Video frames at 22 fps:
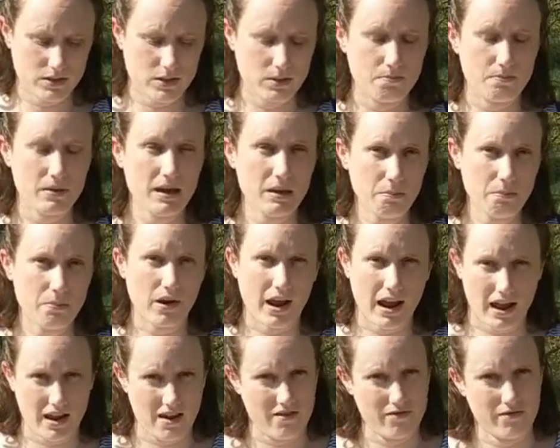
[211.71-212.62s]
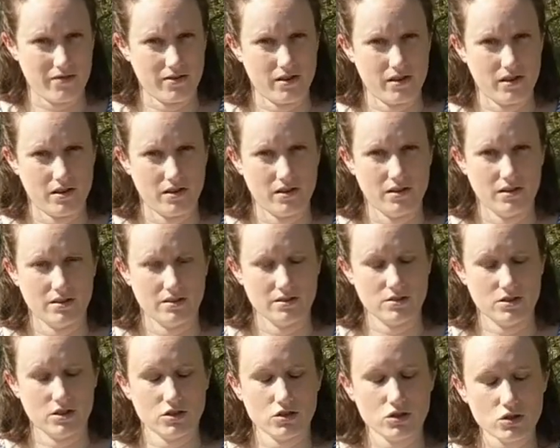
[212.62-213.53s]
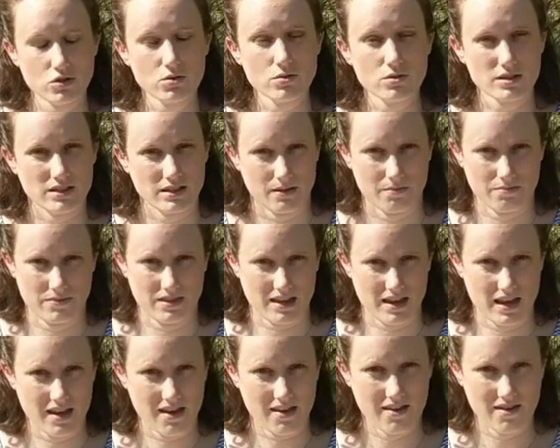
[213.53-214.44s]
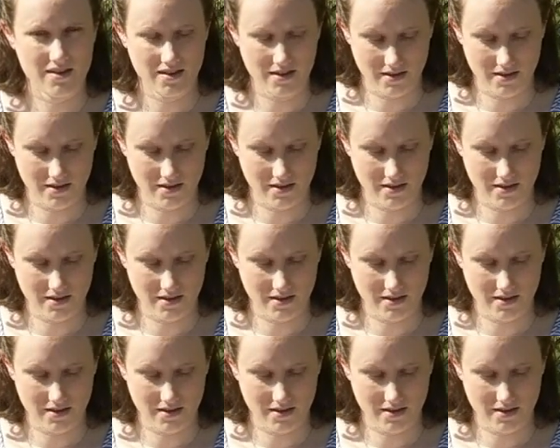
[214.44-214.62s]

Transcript: to be brave, to do something.